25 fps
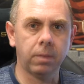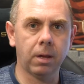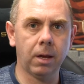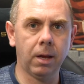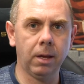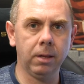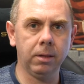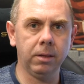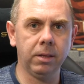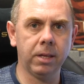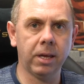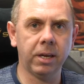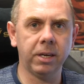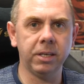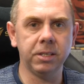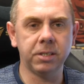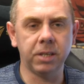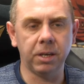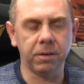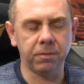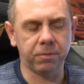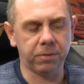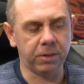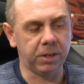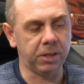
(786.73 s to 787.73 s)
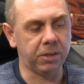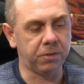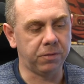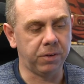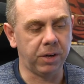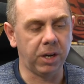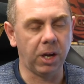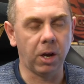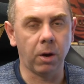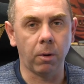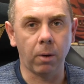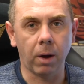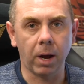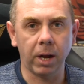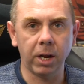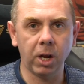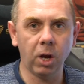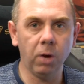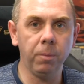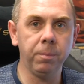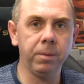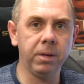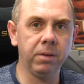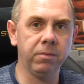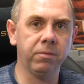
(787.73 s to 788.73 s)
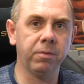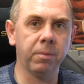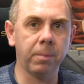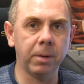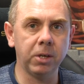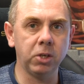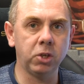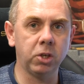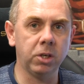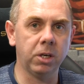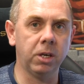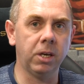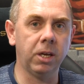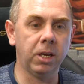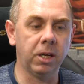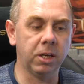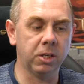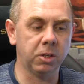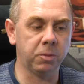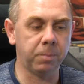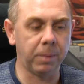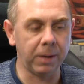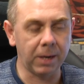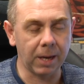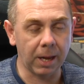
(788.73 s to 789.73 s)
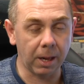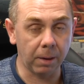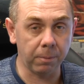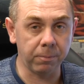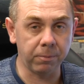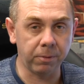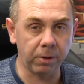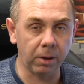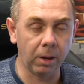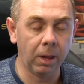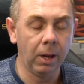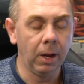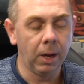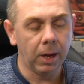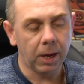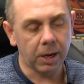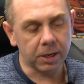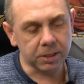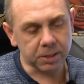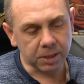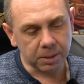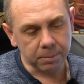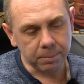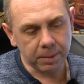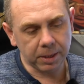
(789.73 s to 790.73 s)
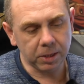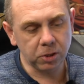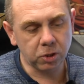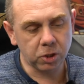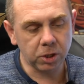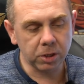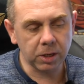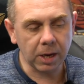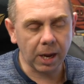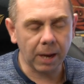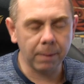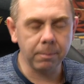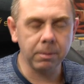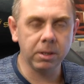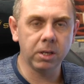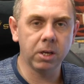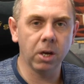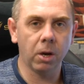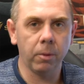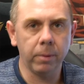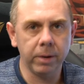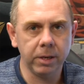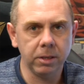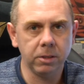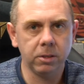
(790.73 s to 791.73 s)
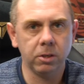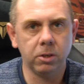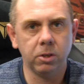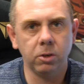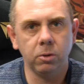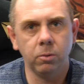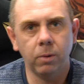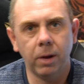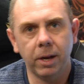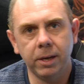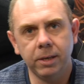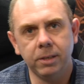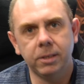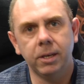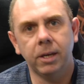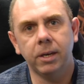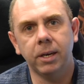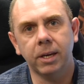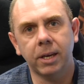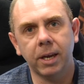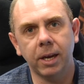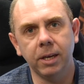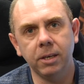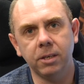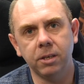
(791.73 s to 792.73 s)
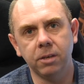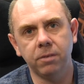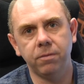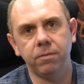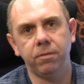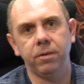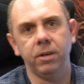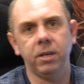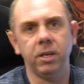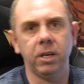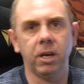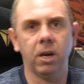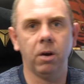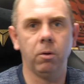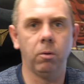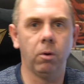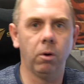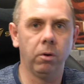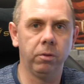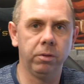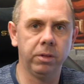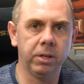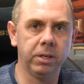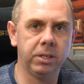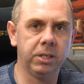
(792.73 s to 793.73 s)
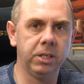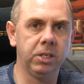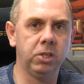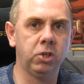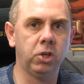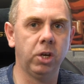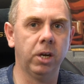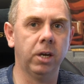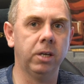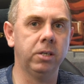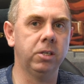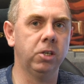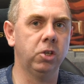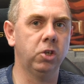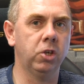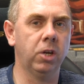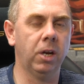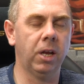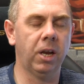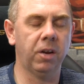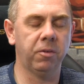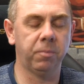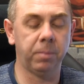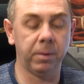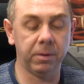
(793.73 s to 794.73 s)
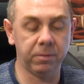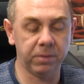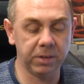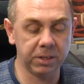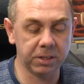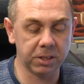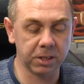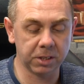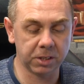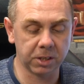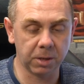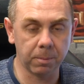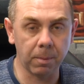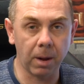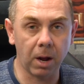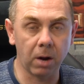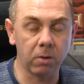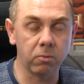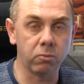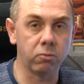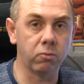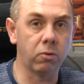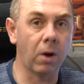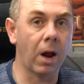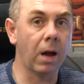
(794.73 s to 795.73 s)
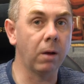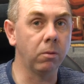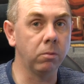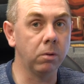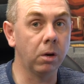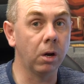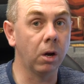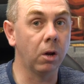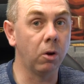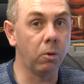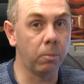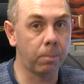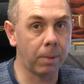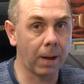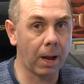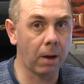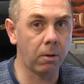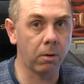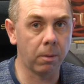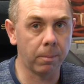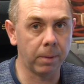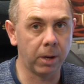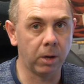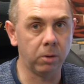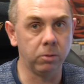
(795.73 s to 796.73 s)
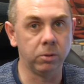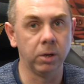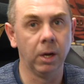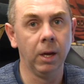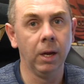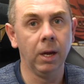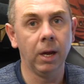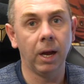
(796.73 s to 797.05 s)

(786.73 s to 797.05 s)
And that is it for this video. I hope the information in it has been helpful. As I mentioned, I'm going to do a dedicated video on the DJI Digital FPV system around low power mode.